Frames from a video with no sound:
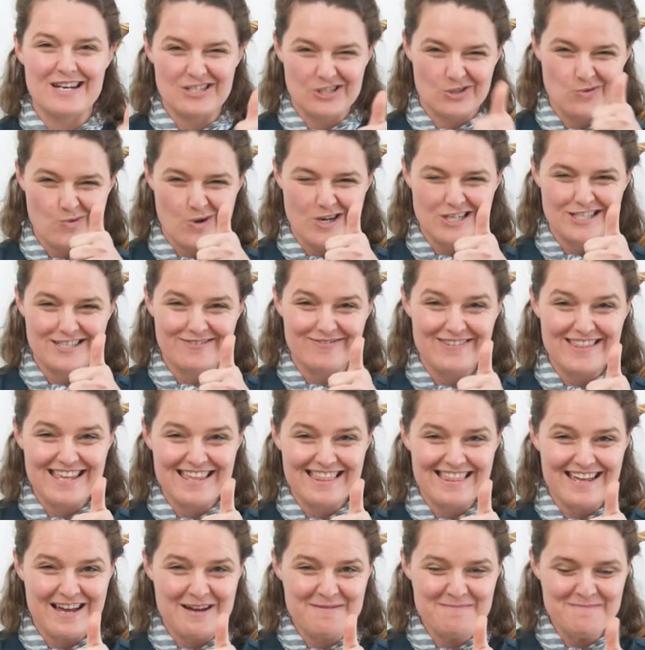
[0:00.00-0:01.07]
to squash it with your
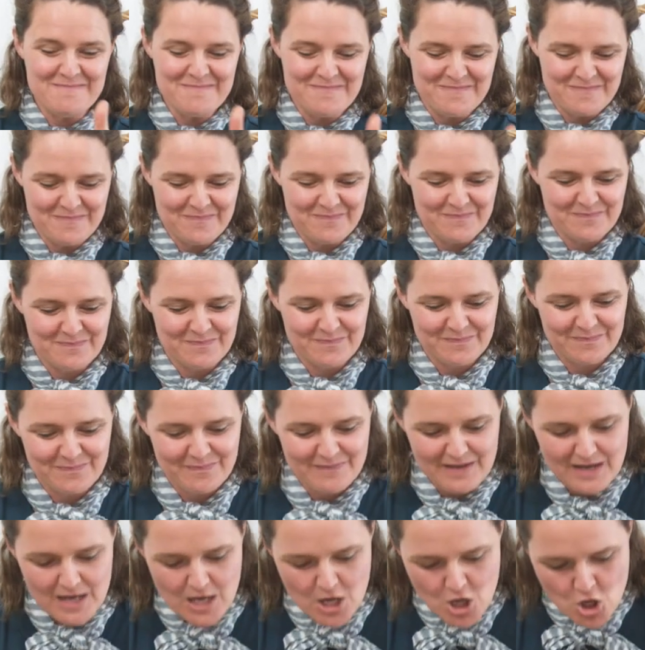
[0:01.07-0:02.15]
thumb?
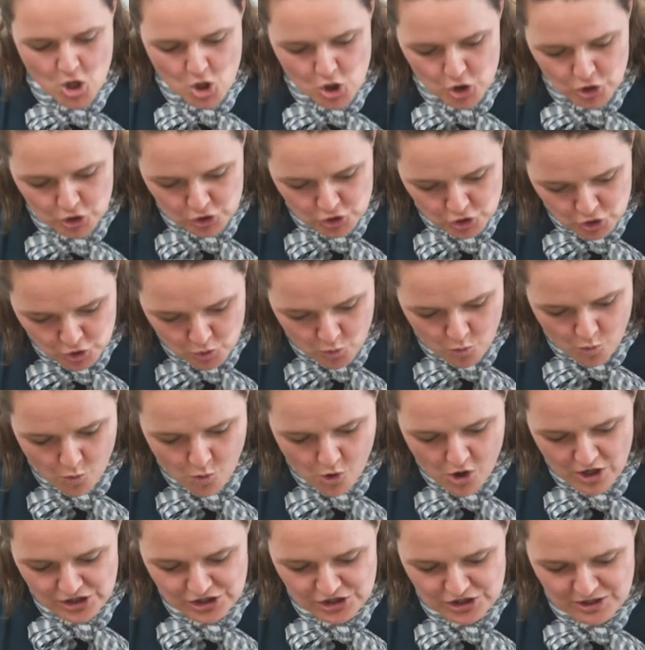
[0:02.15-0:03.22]

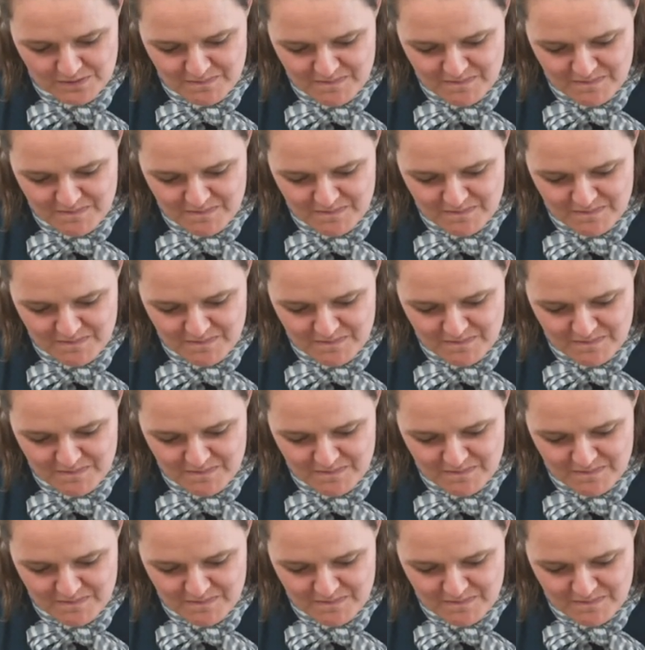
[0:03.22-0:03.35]
Squash a